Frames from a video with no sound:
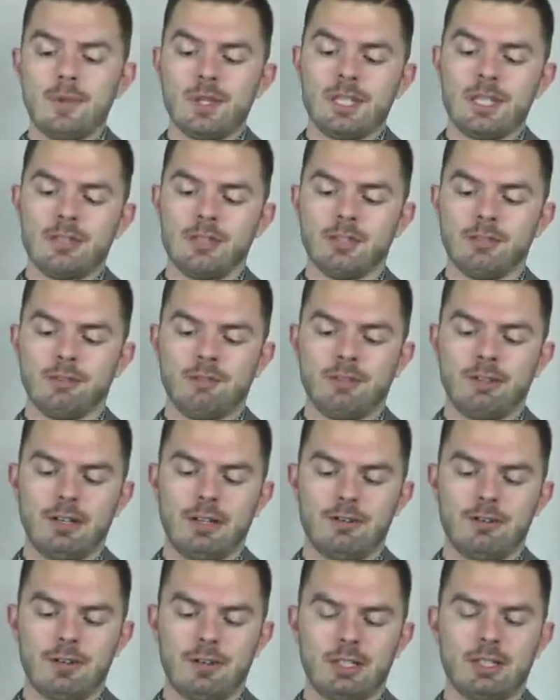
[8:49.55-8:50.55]
This is a
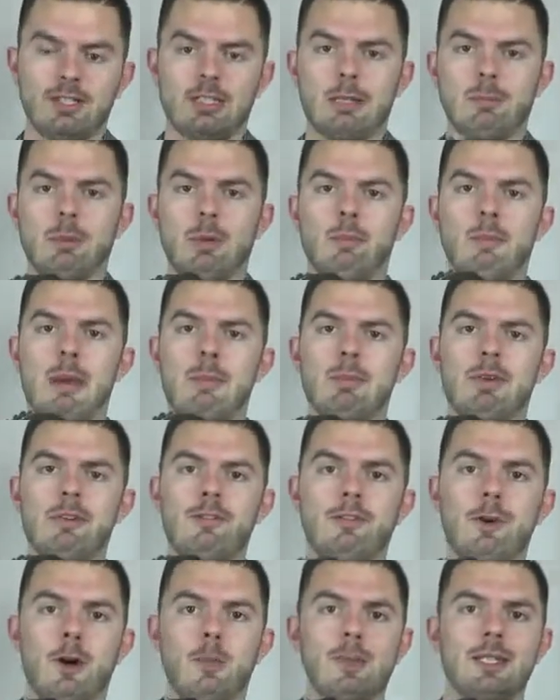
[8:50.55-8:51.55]
very, very simple memory
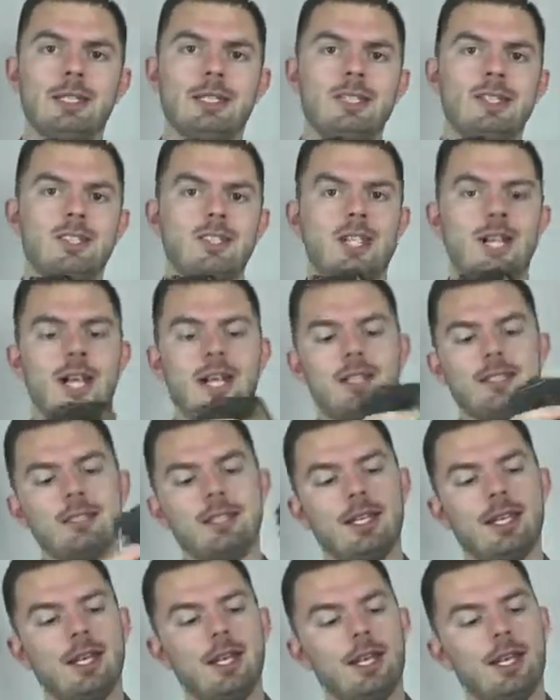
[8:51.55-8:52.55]
foam in these guys,
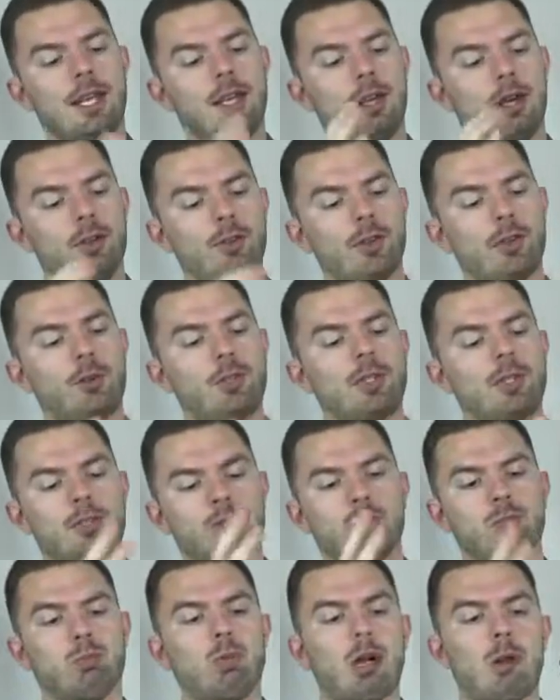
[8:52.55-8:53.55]
and although
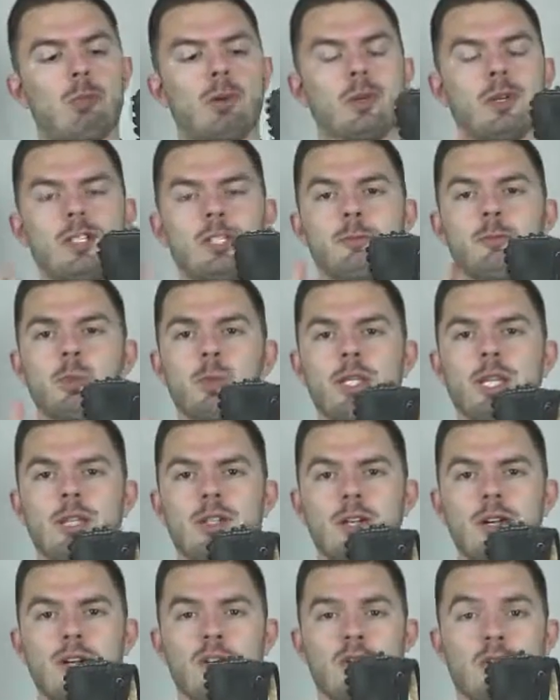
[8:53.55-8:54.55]
this rubber is pretty
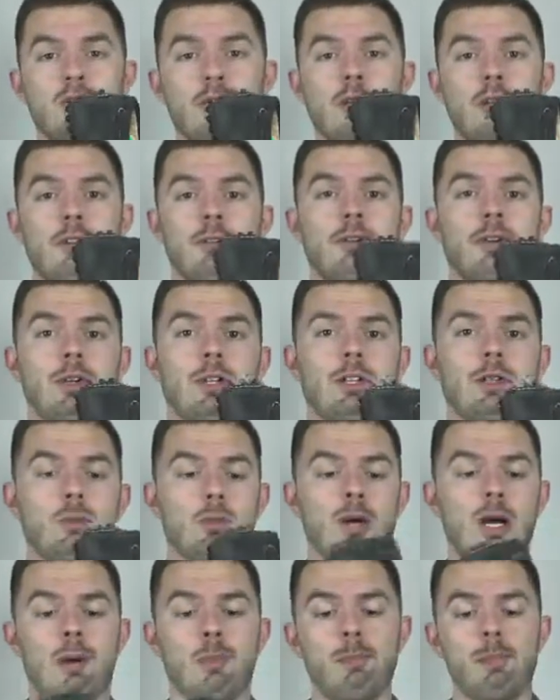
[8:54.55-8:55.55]
darn good and very
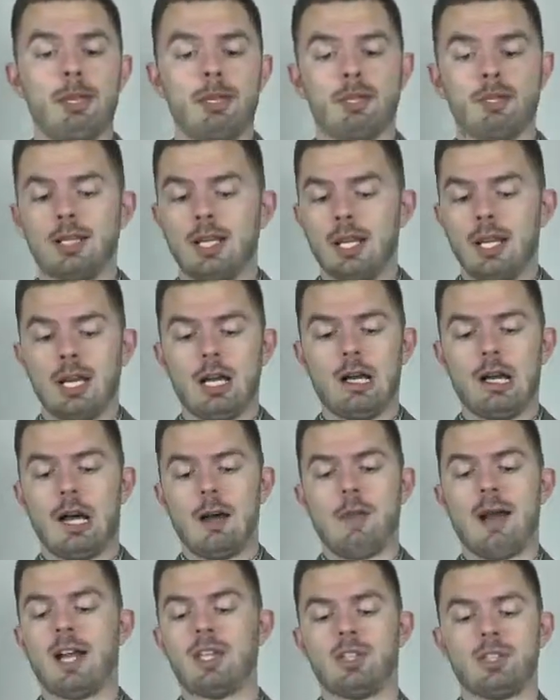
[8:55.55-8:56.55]
well built,
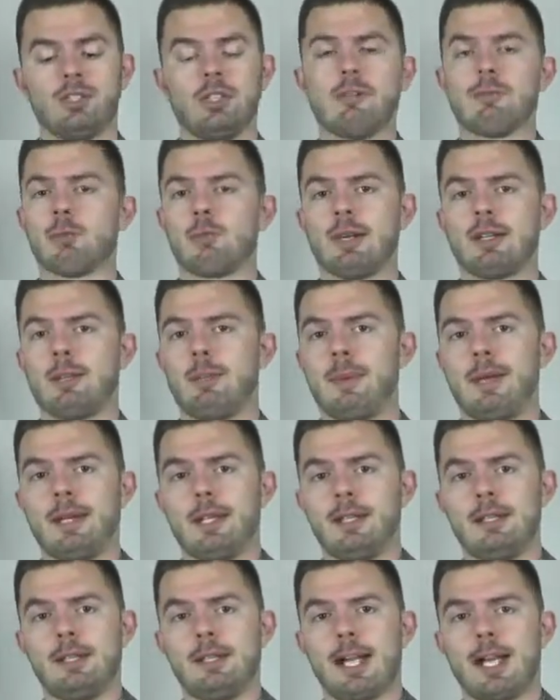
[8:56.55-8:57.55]
I just never
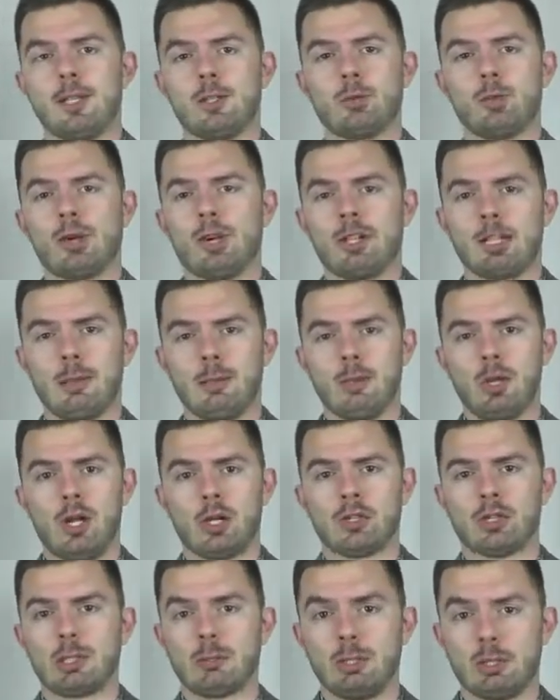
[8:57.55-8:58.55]
recommended to you guys wearing them
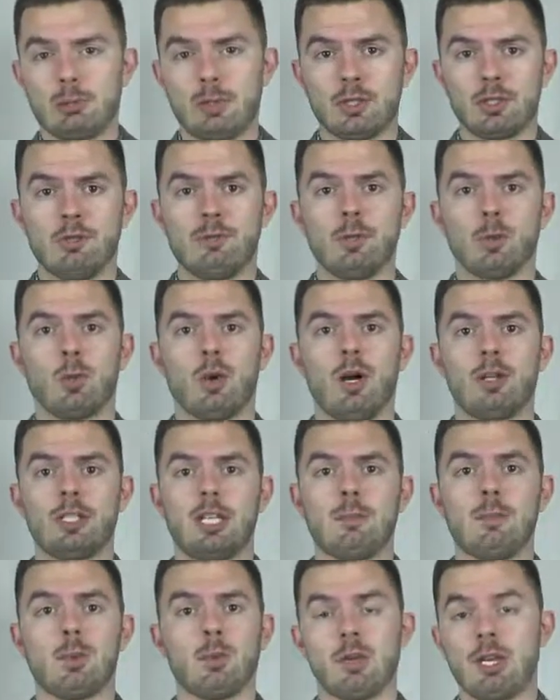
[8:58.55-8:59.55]
long term, especially if you're
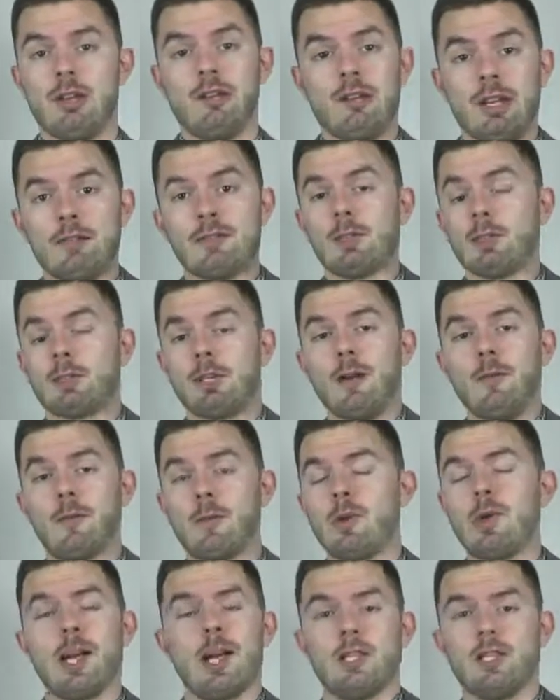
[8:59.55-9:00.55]
walking more. Even if they're
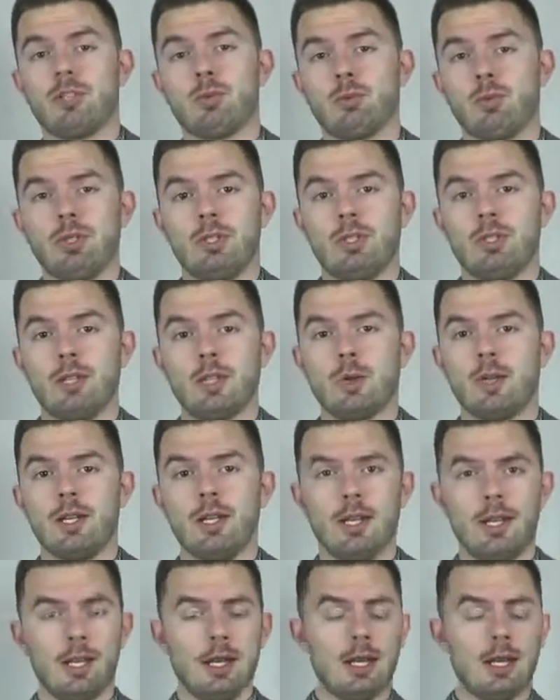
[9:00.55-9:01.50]
comfortable, I just wouldn't do it.